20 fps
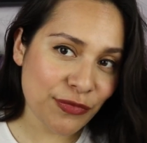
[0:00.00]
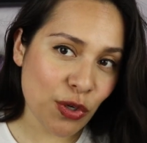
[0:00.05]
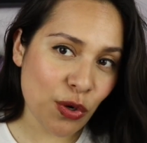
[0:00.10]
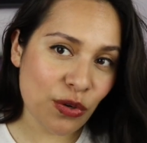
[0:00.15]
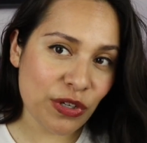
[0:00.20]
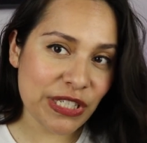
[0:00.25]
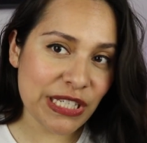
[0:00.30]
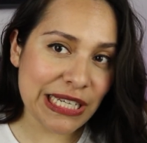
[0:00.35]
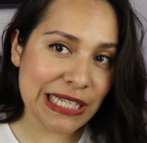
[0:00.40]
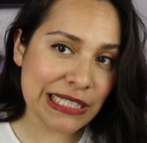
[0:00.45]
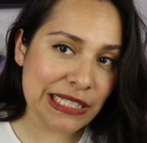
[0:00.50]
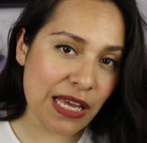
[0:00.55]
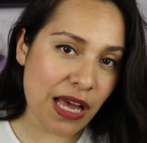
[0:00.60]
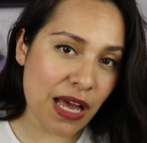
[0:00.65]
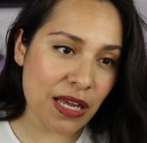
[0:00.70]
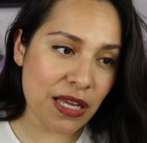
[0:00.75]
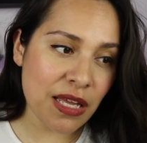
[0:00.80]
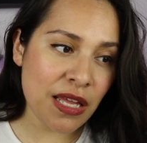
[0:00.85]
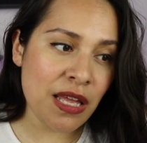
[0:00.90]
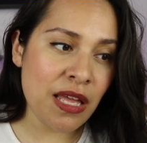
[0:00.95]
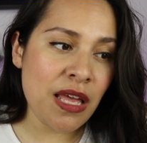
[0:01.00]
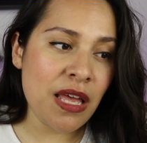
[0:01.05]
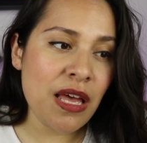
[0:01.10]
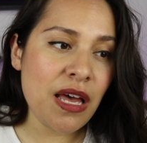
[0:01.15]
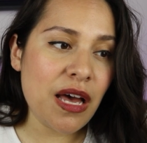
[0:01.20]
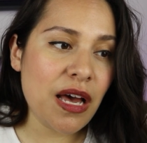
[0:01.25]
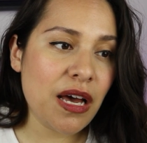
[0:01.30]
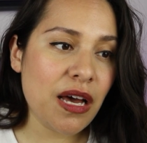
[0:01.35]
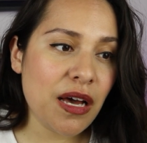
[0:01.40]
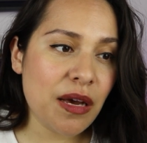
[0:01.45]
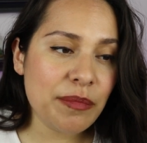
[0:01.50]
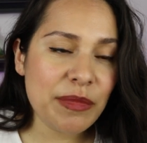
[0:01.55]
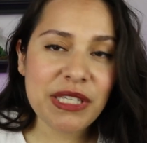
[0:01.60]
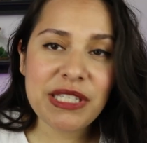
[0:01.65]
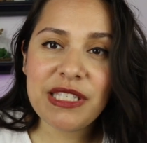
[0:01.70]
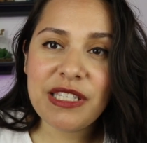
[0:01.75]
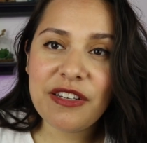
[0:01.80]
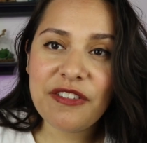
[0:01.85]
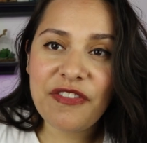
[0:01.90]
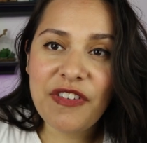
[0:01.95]
Or TikTok.
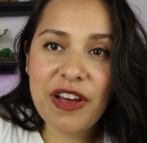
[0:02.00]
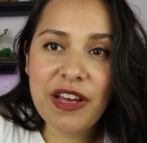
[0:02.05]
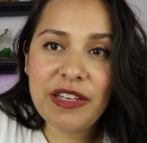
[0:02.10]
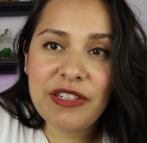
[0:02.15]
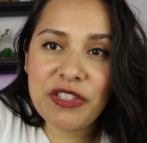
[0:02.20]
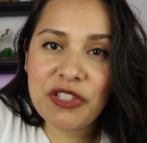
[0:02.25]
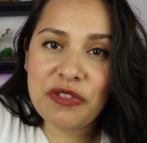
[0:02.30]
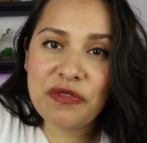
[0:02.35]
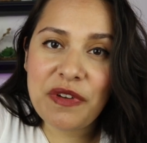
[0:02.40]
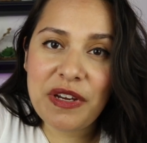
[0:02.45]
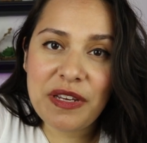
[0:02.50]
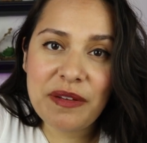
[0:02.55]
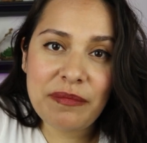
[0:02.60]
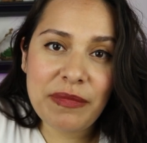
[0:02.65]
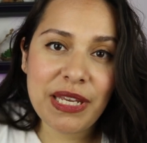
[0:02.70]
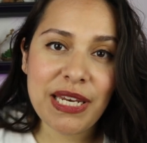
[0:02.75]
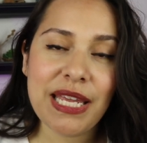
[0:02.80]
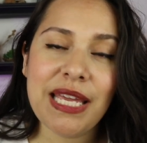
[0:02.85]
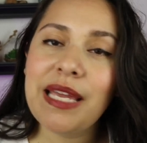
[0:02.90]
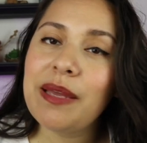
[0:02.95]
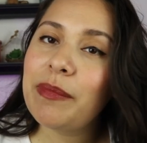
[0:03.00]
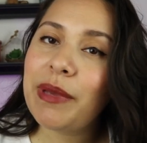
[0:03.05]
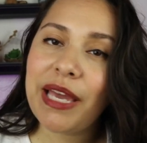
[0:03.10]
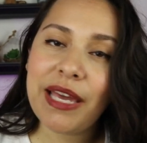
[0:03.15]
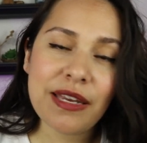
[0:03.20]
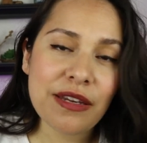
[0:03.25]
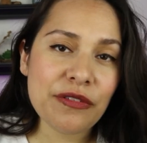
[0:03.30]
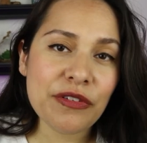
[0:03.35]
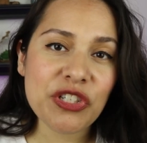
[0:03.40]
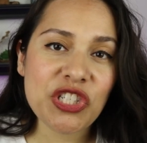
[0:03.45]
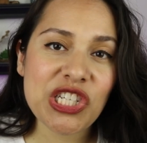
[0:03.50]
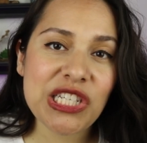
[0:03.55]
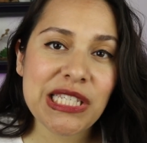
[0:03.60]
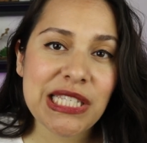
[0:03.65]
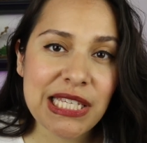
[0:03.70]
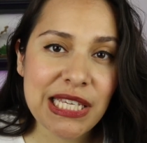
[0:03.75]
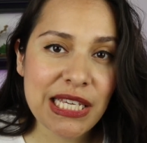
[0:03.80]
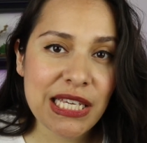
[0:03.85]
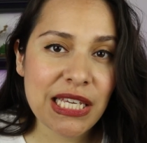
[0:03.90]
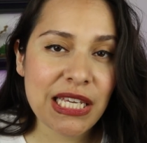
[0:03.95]
Easy to find. Just write my name, Ana
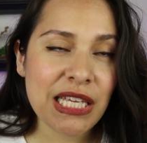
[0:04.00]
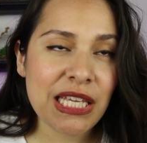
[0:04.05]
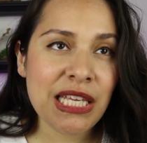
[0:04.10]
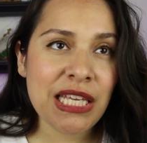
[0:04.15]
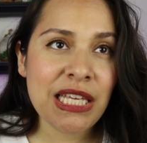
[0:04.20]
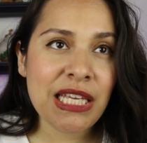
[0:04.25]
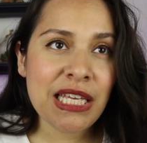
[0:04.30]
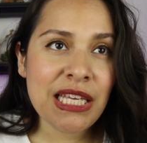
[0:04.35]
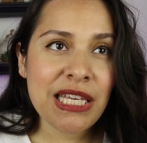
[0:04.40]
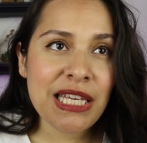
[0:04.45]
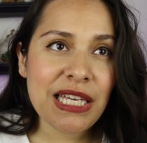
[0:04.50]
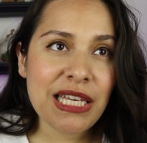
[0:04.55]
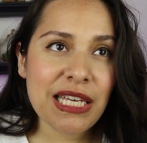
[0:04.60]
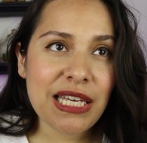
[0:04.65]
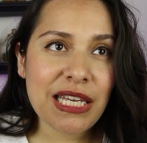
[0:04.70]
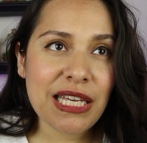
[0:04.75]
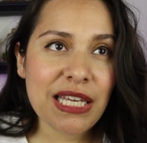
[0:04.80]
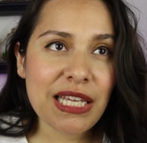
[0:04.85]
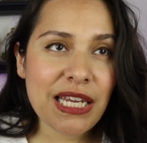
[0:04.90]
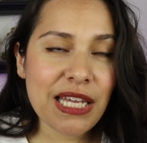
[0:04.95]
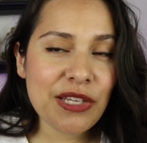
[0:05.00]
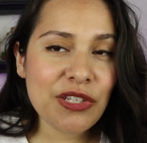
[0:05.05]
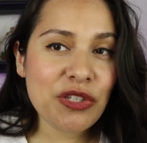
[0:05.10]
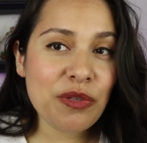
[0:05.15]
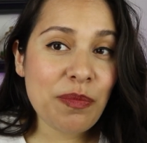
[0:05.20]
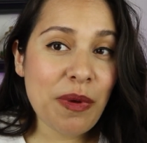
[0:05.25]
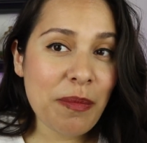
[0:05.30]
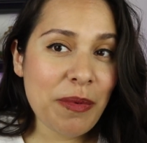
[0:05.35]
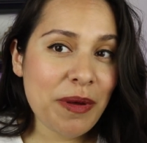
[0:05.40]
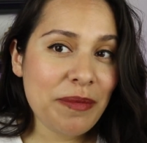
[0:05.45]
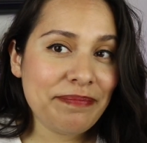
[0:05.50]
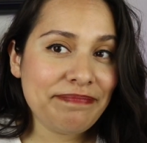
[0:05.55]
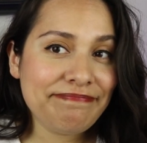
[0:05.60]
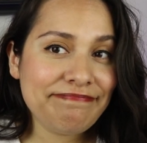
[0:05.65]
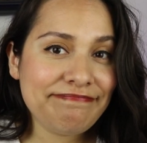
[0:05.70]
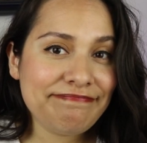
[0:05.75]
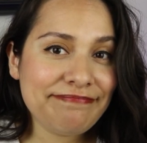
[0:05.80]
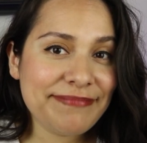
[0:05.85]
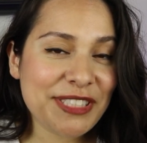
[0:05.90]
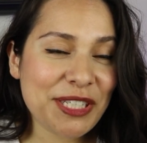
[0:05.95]
Reczynski, and I should pop up.
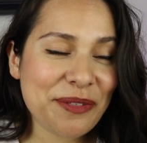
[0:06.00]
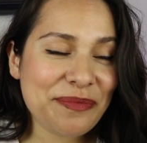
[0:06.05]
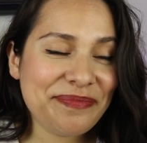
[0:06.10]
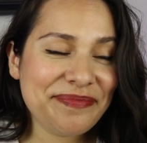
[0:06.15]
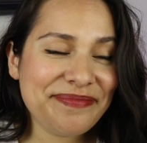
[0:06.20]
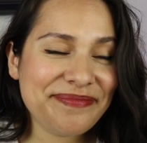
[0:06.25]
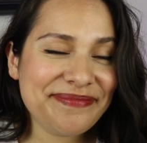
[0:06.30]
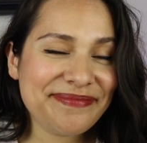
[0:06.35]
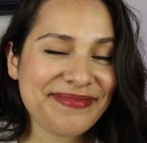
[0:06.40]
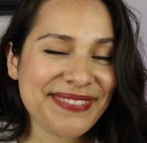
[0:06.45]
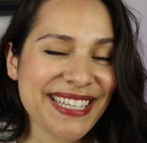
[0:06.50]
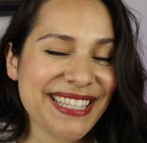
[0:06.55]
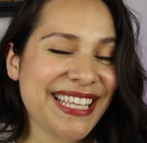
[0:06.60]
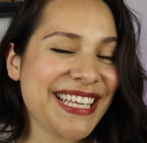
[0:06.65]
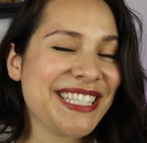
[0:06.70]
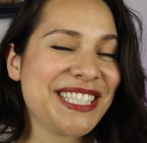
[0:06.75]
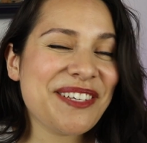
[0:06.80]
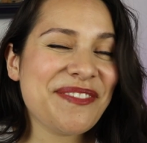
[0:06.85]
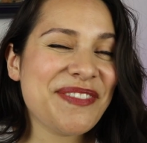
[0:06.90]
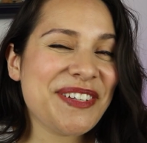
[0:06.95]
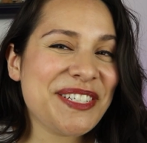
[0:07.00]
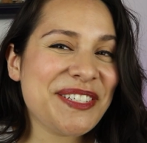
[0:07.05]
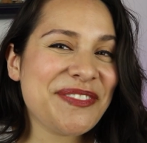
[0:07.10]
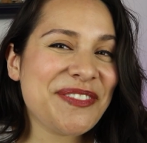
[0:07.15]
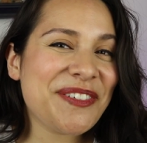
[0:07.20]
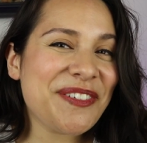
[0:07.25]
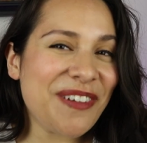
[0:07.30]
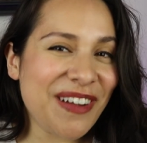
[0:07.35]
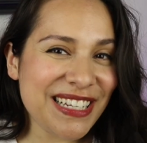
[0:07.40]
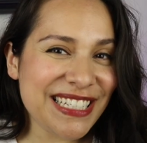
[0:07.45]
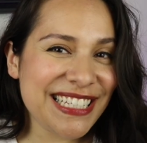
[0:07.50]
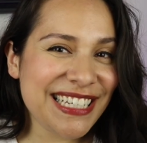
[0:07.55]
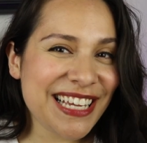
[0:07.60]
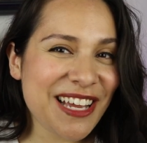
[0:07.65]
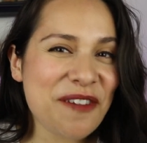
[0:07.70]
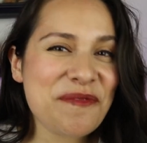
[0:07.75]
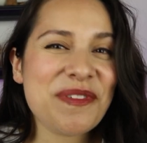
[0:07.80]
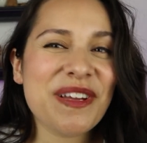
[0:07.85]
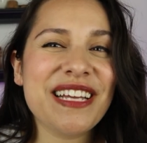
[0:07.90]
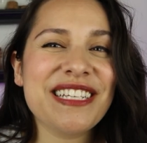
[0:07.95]
So thanks so much for watching.
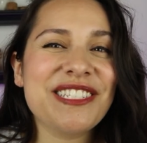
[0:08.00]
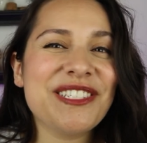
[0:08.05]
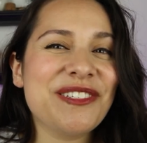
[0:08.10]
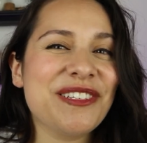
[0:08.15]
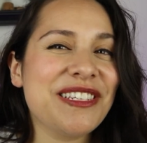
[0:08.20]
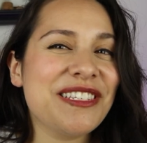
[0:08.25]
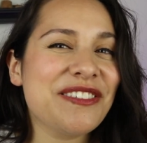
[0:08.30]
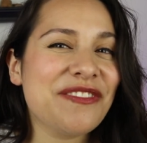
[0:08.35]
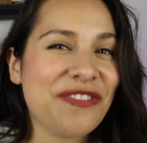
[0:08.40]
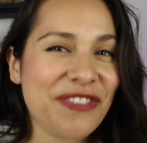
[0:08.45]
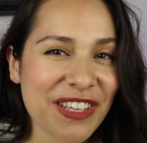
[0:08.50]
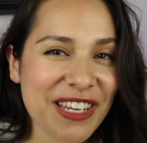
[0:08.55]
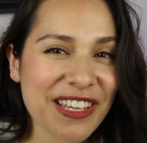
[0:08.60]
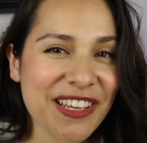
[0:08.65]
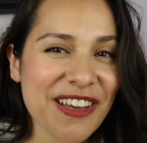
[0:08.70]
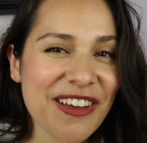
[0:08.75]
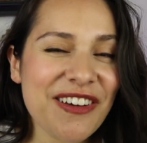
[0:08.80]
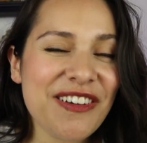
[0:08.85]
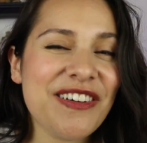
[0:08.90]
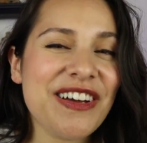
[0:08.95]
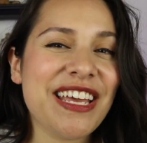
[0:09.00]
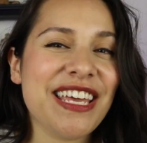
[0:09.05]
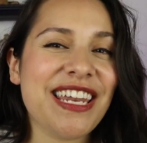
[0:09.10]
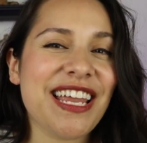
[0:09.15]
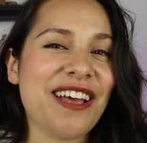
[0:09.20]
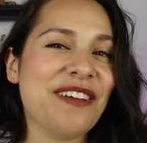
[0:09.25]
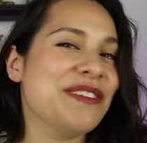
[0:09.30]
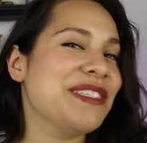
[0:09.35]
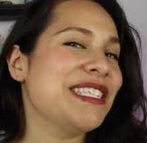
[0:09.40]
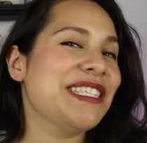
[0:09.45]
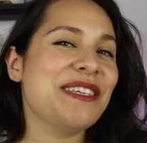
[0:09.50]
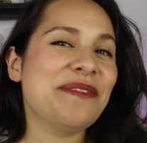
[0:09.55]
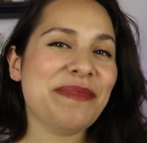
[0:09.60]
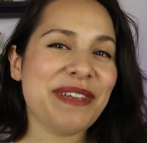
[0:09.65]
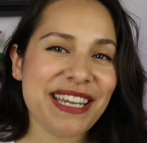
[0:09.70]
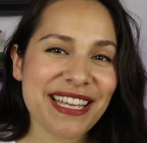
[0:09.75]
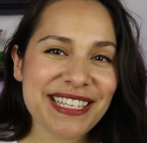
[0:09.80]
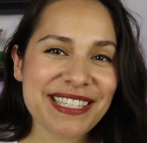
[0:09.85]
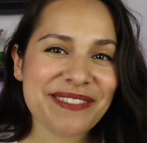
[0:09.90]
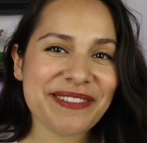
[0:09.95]
I hope you guys enjoyed this video, and I will see you in
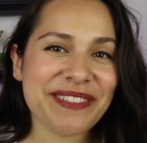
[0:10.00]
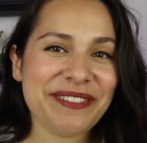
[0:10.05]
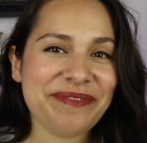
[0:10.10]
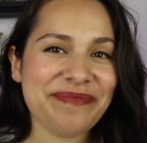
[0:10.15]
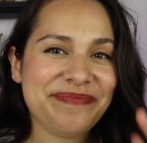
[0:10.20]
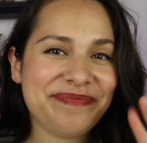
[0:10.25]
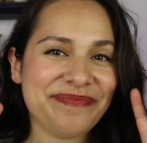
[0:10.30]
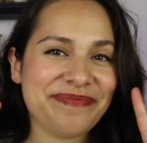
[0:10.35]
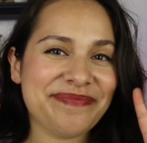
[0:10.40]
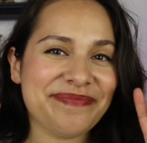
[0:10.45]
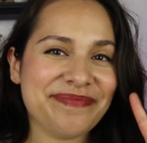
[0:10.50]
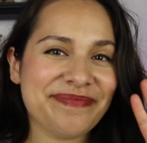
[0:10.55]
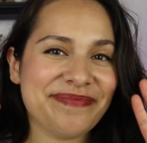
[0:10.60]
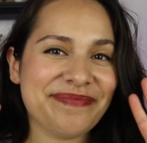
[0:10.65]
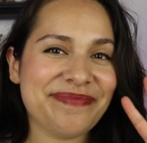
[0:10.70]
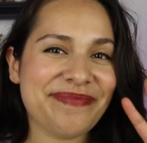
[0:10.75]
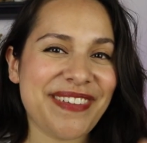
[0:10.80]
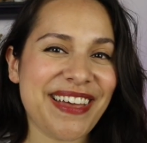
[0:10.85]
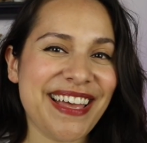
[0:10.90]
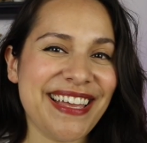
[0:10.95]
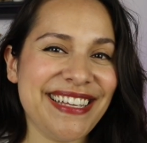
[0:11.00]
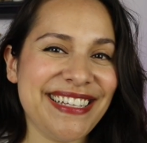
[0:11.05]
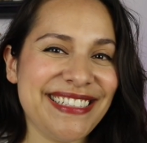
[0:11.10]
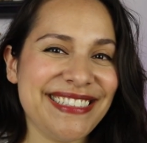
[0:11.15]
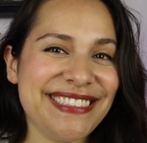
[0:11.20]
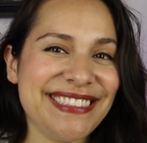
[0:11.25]
my next one. Bye.